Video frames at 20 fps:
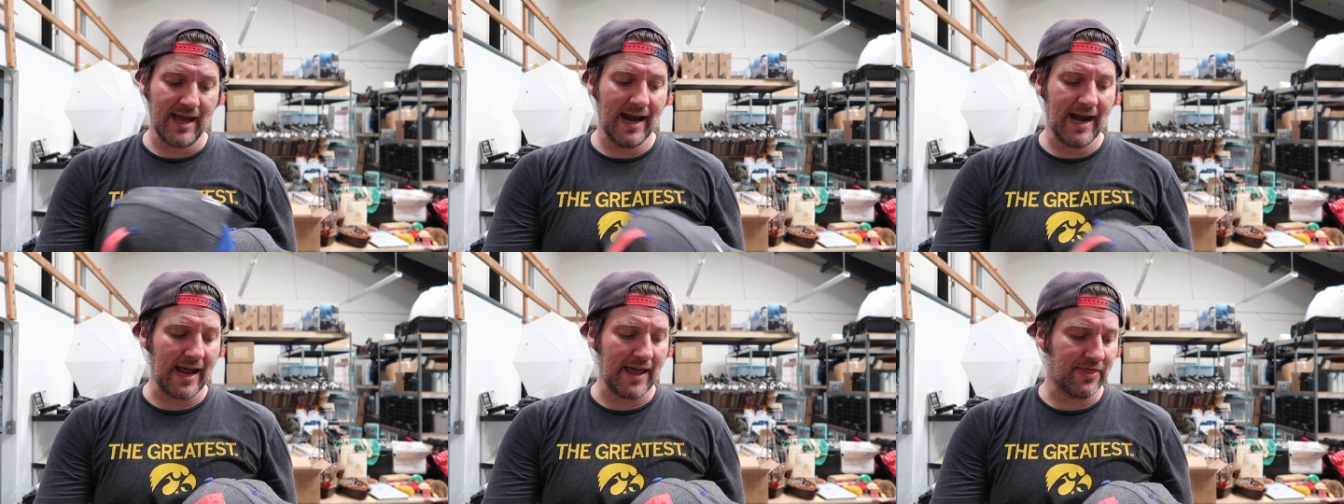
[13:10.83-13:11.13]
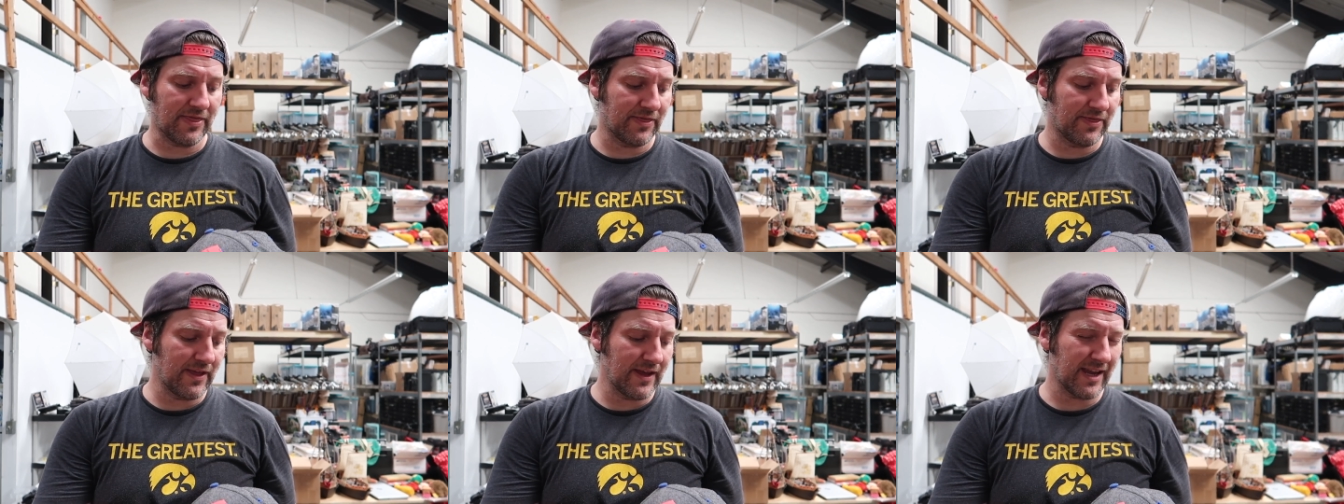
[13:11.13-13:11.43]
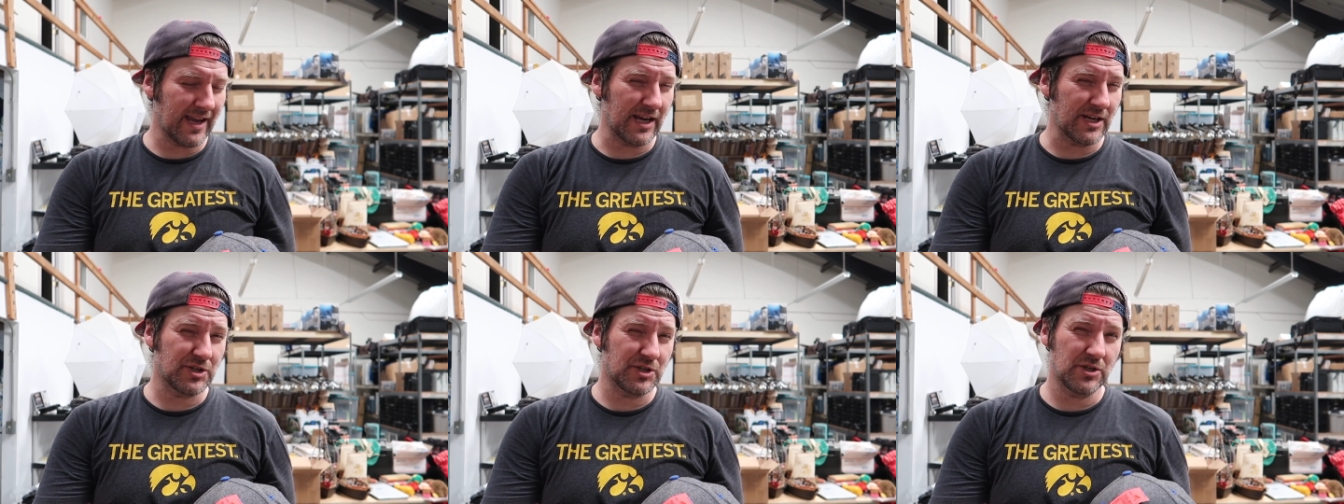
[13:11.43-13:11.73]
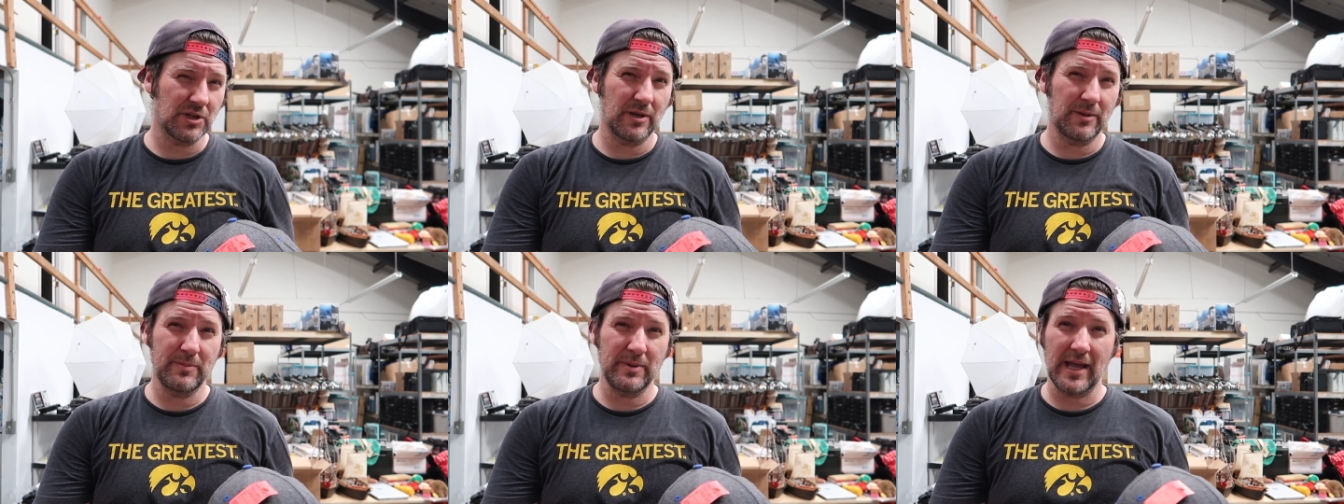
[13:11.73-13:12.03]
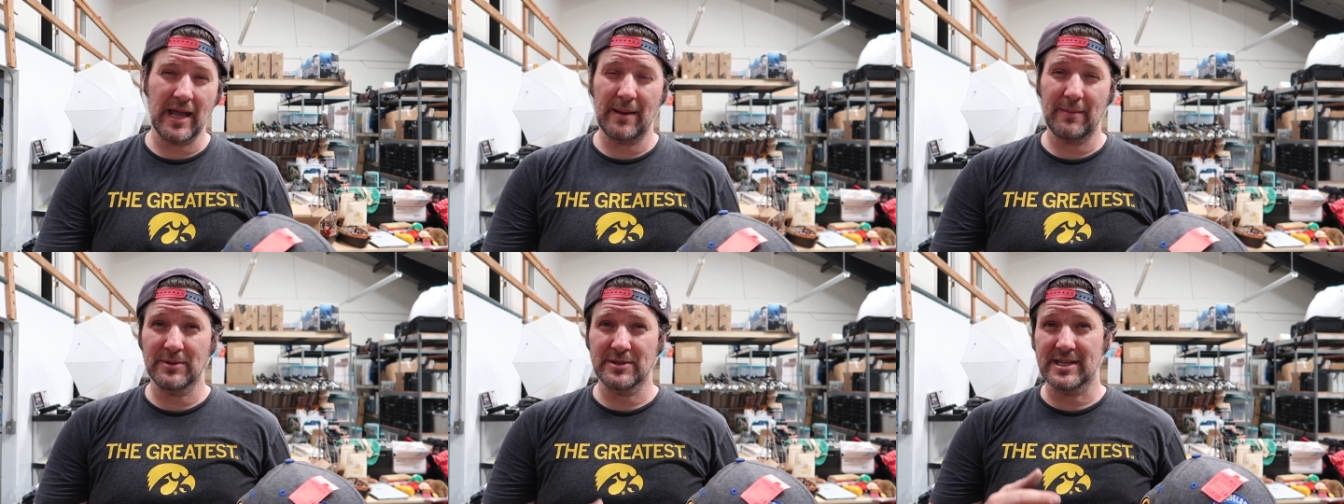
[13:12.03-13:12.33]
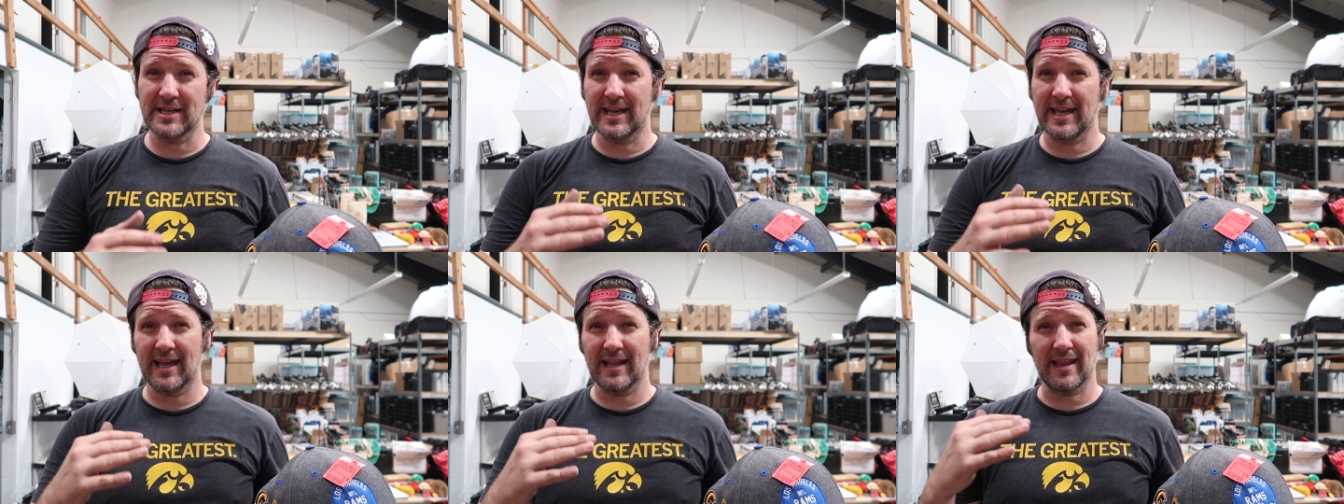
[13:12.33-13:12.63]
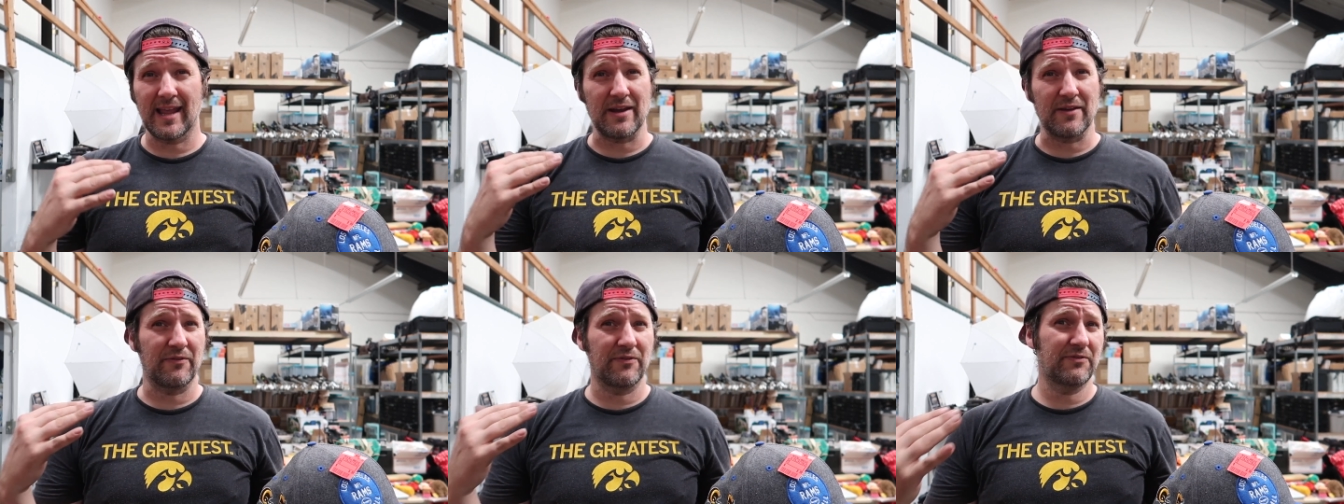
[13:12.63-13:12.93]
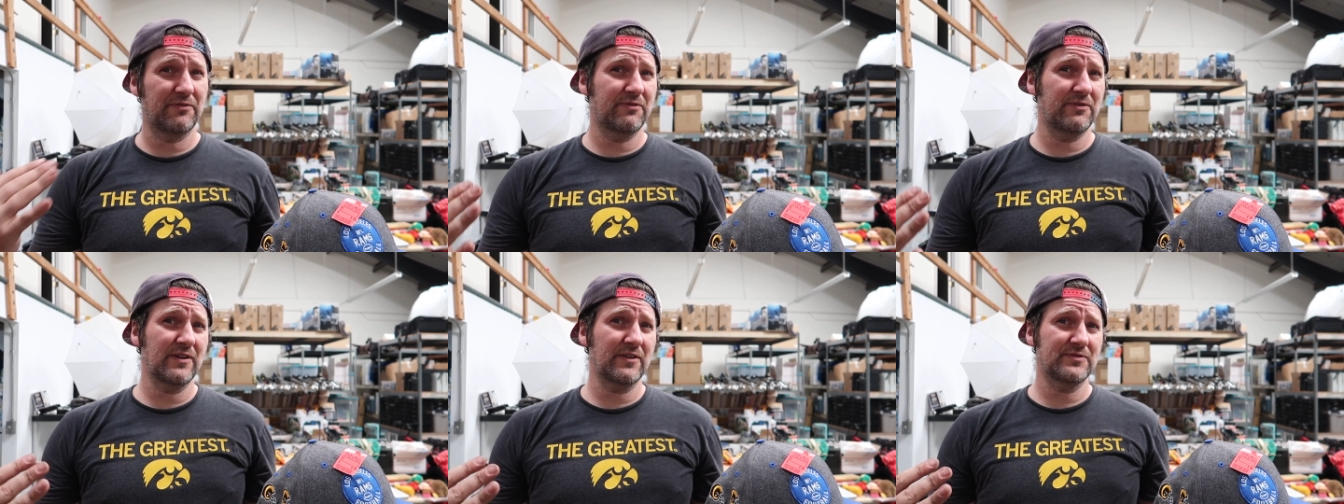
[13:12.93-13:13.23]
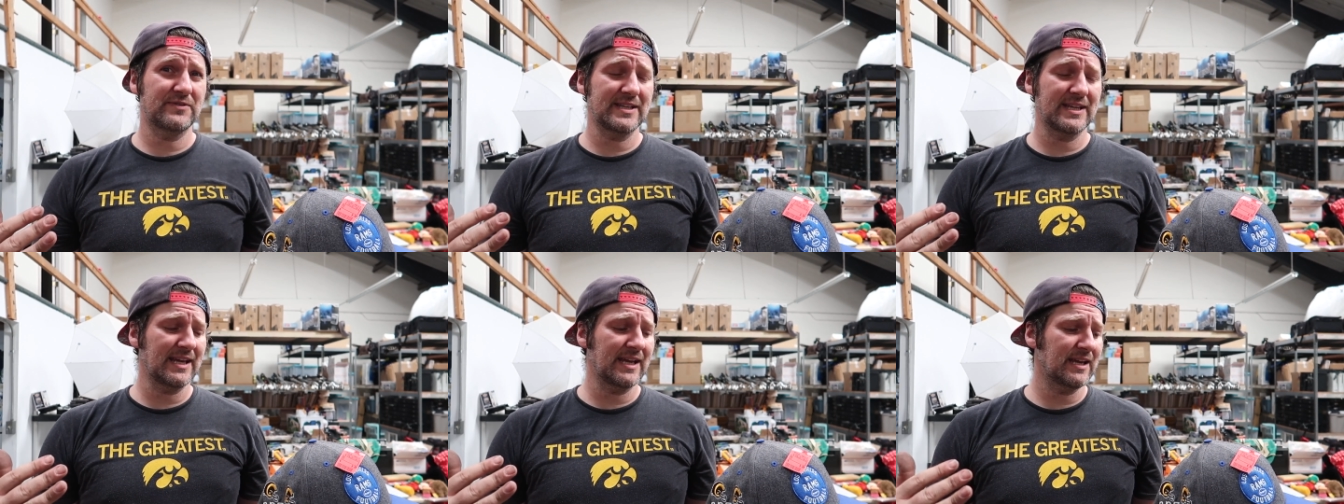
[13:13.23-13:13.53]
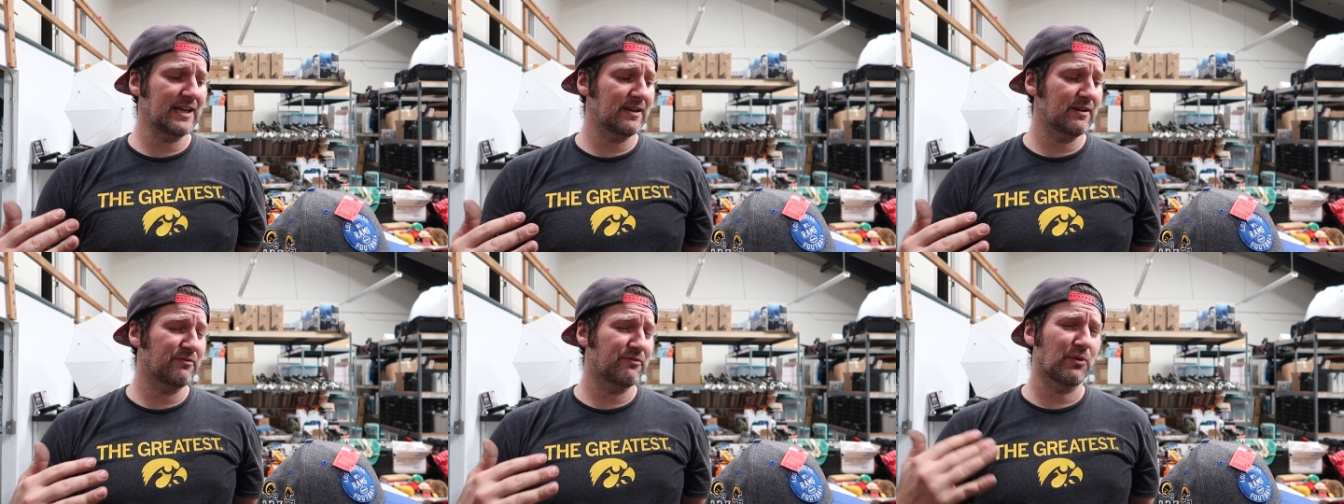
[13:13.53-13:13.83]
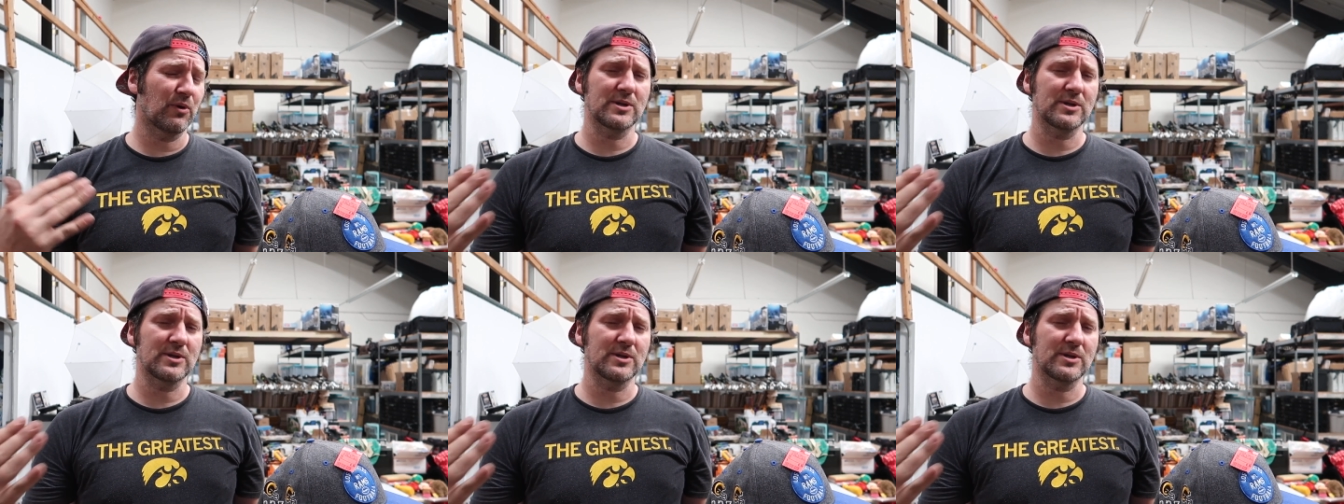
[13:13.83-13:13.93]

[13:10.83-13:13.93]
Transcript: and I think I should be able to get like 14